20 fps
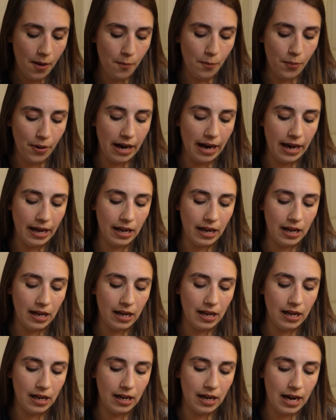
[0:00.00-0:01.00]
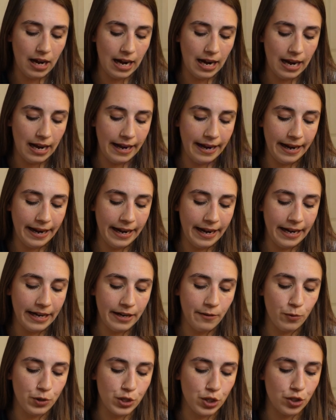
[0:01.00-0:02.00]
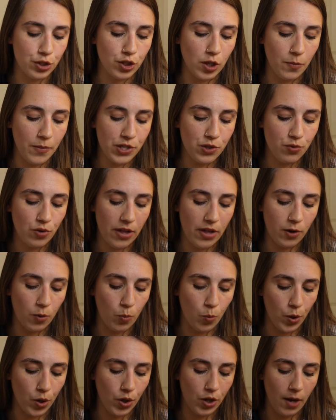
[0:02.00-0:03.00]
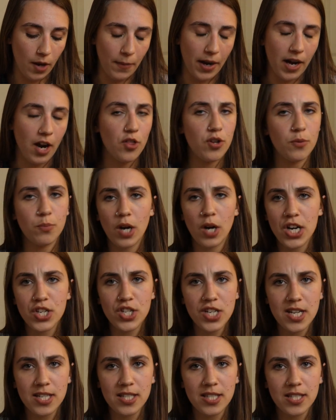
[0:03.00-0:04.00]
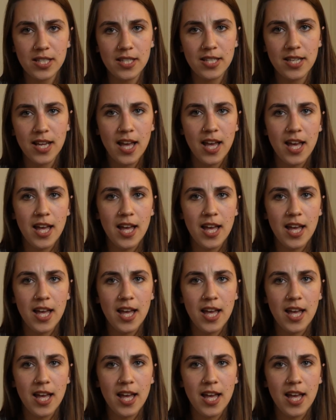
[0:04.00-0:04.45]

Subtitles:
but I would just so much rather work on my other projects.